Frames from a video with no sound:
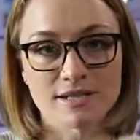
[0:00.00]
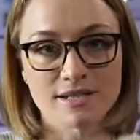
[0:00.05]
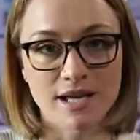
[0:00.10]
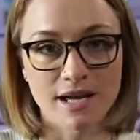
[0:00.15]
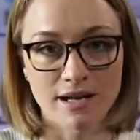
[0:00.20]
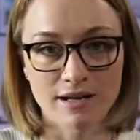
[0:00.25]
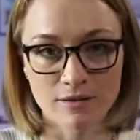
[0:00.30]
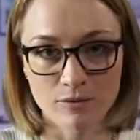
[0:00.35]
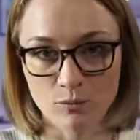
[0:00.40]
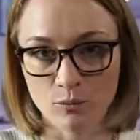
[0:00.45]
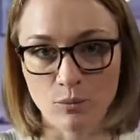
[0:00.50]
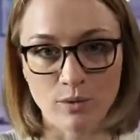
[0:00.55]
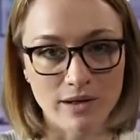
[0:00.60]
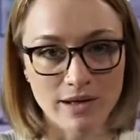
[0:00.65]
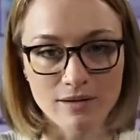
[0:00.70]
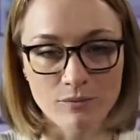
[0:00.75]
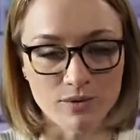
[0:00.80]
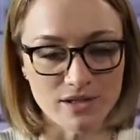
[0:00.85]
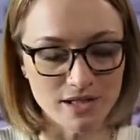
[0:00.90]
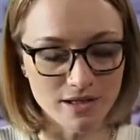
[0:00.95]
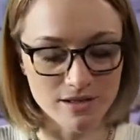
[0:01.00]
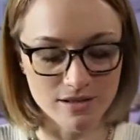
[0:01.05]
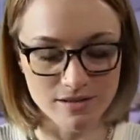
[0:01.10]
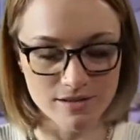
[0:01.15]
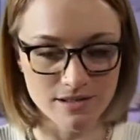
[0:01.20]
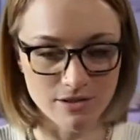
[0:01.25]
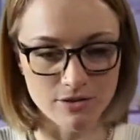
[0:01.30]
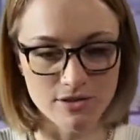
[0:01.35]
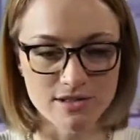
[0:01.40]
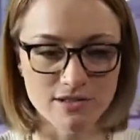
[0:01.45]
that we did a
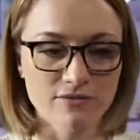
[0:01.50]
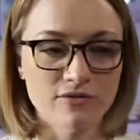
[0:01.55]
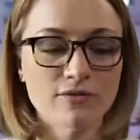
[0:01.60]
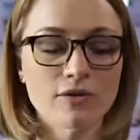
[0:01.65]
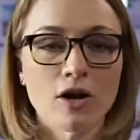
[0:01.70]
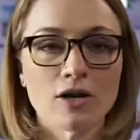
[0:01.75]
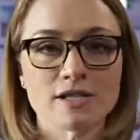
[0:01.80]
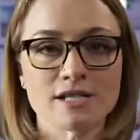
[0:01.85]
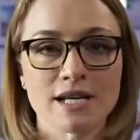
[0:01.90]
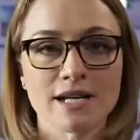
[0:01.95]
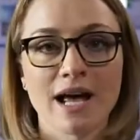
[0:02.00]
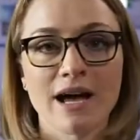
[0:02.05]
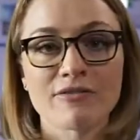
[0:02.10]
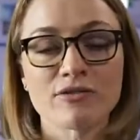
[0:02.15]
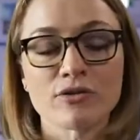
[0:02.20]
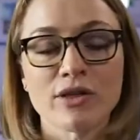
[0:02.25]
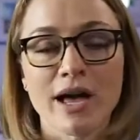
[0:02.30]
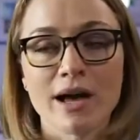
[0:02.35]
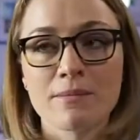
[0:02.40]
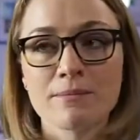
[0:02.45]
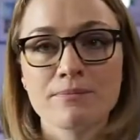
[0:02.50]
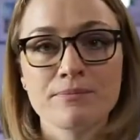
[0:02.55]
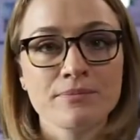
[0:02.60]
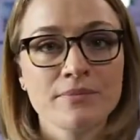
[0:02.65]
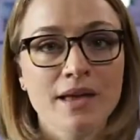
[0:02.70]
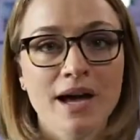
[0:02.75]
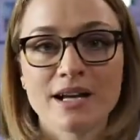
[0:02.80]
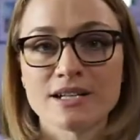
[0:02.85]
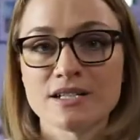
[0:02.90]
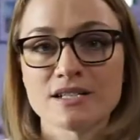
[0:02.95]
series of content after that,
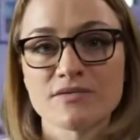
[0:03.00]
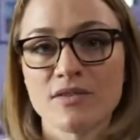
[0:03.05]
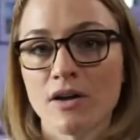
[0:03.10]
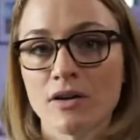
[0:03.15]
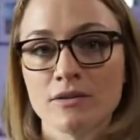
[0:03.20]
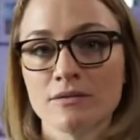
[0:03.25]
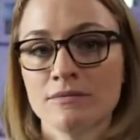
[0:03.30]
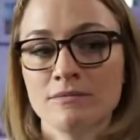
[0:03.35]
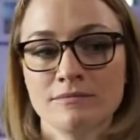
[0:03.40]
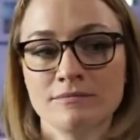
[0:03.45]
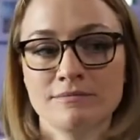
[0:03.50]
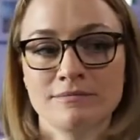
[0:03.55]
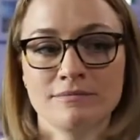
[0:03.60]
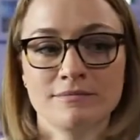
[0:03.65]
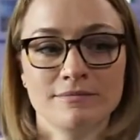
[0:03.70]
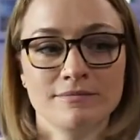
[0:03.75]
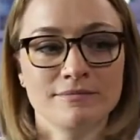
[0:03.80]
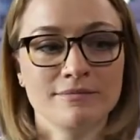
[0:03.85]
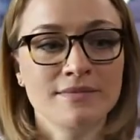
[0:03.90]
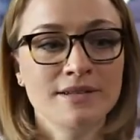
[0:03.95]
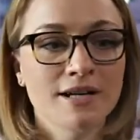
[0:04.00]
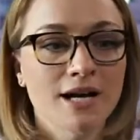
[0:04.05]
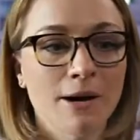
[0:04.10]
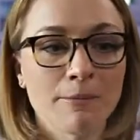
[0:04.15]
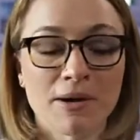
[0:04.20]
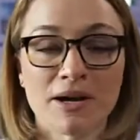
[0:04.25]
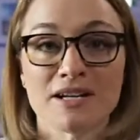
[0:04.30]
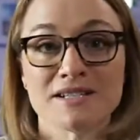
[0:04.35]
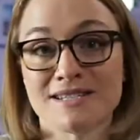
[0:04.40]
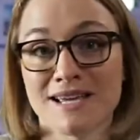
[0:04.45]
I just felt, I'm
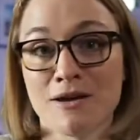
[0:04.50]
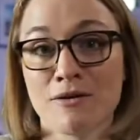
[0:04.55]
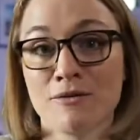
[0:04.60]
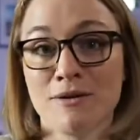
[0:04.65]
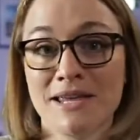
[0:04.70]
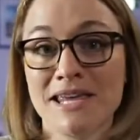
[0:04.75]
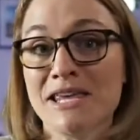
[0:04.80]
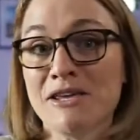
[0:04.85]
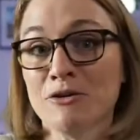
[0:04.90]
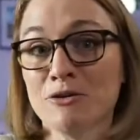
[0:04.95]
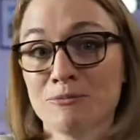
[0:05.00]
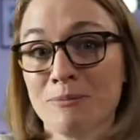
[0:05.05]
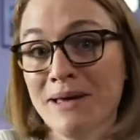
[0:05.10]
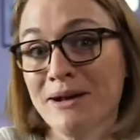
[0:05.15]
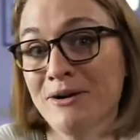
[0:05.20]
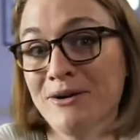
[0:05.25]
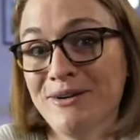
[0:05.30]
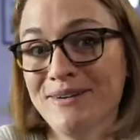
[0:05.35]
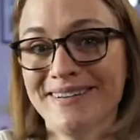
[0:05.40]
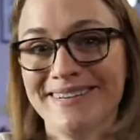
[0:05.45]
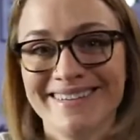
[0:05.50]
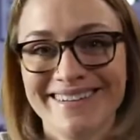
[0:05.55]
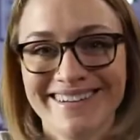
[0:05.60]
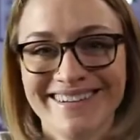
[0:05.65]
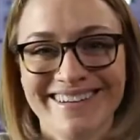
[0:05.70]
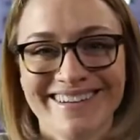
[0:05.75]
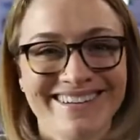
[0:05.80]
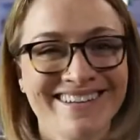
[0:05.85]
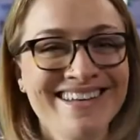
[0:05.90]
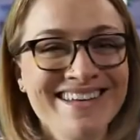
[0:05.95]
not going to say healed better,
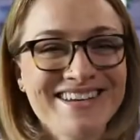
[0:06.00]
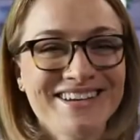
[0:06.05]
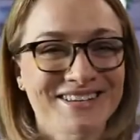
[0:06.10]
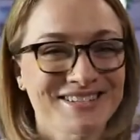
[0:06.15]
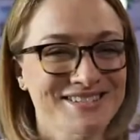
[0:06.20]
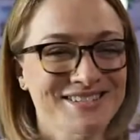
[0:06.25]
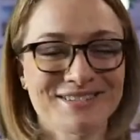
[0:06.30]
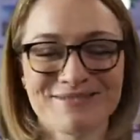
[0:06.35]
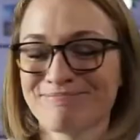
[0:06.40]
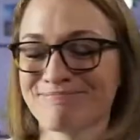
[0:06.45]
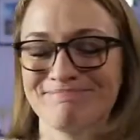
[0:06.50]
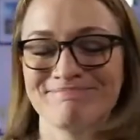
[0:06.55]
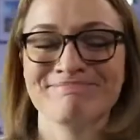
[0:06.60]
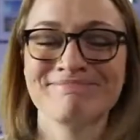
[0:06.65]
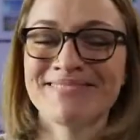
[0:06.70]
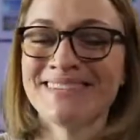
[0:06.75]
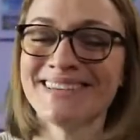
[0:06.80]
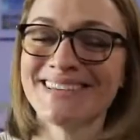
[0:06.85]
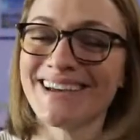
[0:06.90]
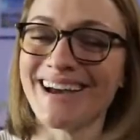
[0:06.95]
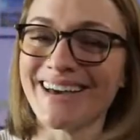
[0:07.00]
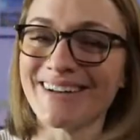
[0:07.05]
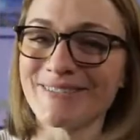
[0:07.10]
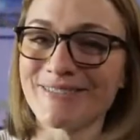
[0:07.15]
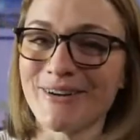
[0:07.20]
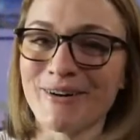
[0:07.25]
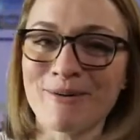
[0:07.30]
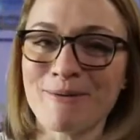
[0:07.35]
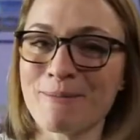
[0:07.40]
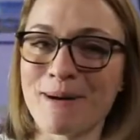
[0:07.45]
because I don't
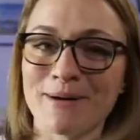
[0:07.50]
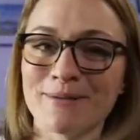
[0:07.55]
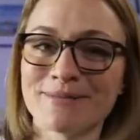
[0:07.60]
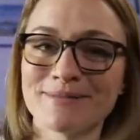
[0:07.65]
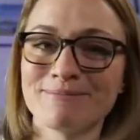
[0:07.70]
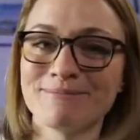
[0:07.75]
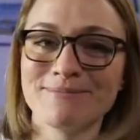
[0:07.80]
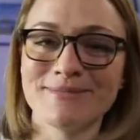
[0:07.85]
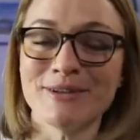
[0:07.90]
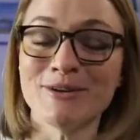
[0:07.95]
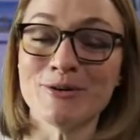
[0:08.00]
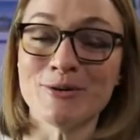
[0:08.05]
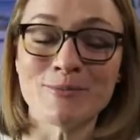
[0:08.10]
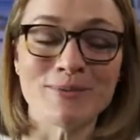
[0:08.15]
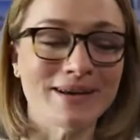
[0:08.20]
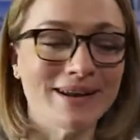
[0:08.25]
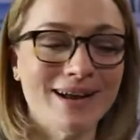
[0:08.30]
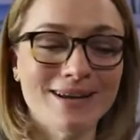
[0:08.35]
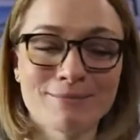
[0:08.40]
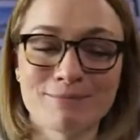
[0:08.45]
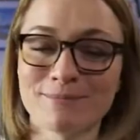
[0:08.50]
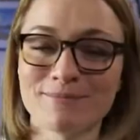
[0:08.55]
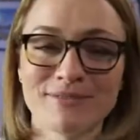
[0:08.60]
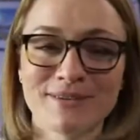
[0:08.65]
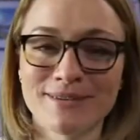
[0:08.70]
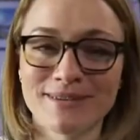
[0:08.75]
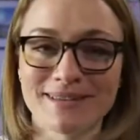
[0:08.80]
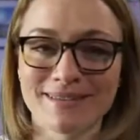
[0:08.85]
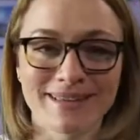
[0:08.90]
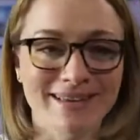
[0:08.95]
know about you, but I'm
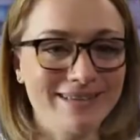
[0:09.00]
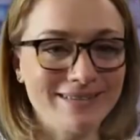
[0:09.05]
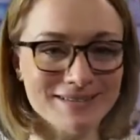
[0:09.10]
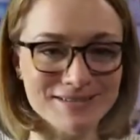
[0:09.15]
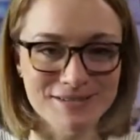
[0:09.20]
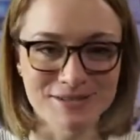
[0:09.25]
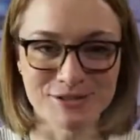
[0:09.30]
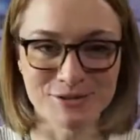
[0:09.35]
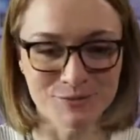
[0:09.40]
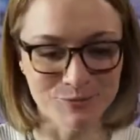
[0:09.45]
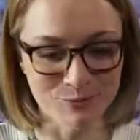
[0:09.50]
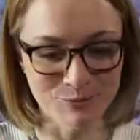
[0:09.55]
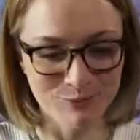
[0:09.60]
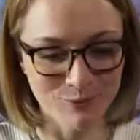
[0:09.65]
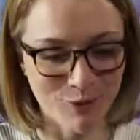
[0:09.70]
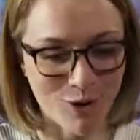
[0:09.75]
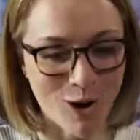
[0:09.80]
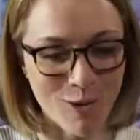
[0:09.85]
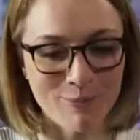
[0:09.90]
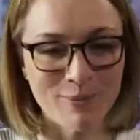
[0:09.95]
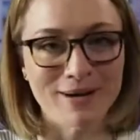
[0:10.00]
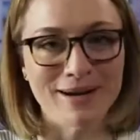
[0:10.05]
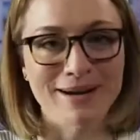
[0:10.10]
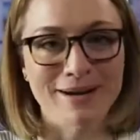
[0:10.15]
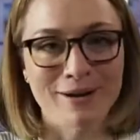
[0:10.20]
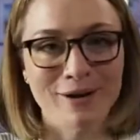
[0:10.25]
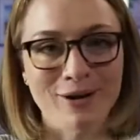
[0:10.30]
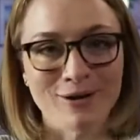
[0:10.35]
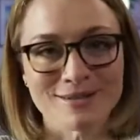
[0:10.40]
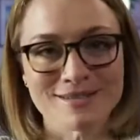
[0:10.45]
feeling like this is just, we're operating
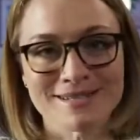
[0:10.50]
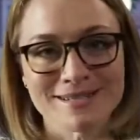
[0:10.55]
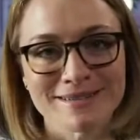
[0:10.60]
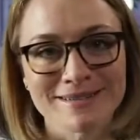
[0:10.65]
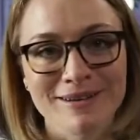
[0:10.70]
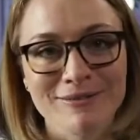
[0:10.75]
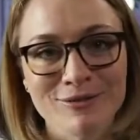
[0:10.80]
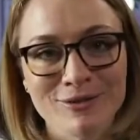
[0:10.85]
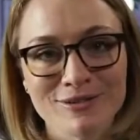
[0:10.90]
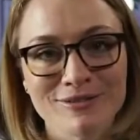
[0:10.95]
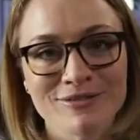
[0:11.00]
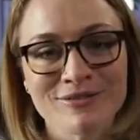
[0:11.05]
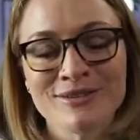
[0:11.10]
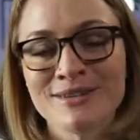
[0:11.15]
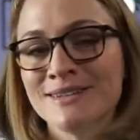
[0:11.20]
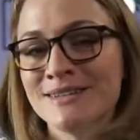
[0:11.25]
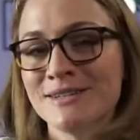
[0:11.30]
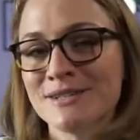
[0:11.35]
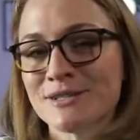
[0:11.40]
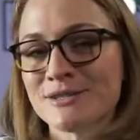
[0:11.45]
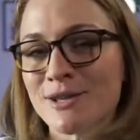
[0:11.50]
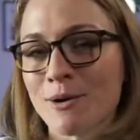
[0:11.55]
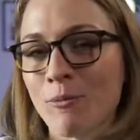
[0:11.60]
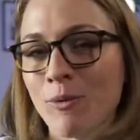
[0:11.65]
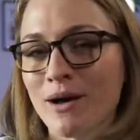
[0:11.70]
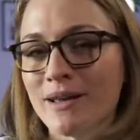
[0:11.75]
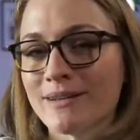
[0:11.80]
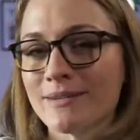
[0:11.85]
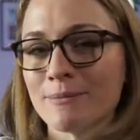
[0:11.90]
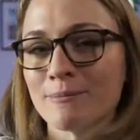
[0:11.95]
at a constant level of
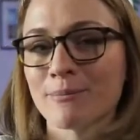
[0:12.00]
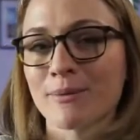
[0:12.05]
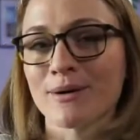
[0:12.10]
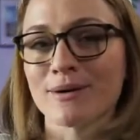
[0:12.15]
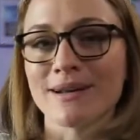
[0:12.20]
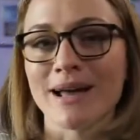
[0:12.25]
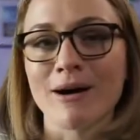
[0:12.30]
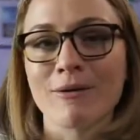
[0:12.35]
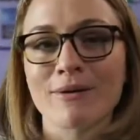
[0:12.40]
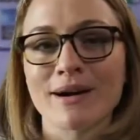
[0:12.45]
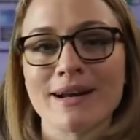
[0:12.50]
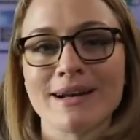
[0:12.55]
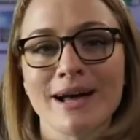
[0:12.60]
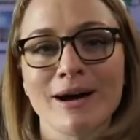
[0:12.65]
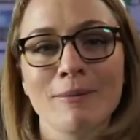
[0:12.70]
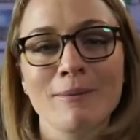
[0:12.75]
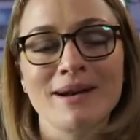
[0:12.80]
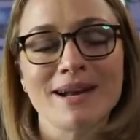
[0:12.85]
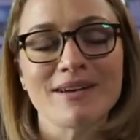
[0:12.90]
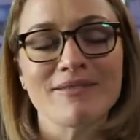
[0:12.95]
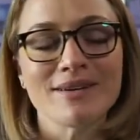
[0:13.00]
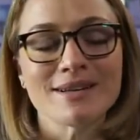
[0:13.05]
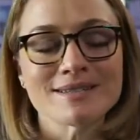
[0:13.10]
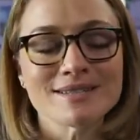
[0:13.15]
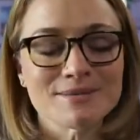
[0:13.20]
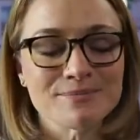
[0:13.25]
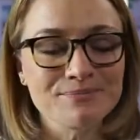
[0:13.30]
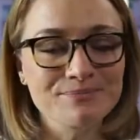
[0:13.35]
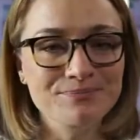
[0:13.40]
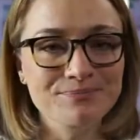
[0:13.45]
somewhat burned out right now, many of
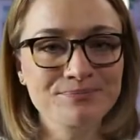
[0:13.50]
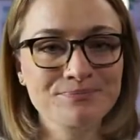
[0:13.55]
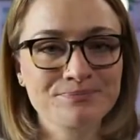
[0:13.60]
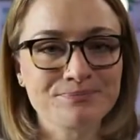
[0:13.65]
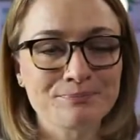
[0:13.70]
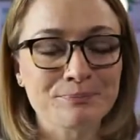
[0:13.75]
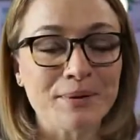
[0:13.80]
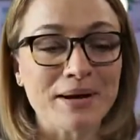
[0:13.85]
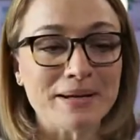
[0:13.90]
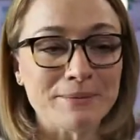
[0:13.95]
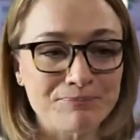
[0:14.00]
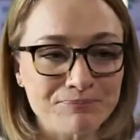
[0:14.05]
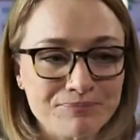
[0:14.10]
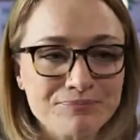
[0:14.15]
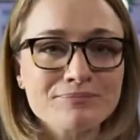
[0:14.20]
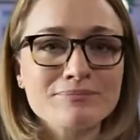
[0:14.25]
us. But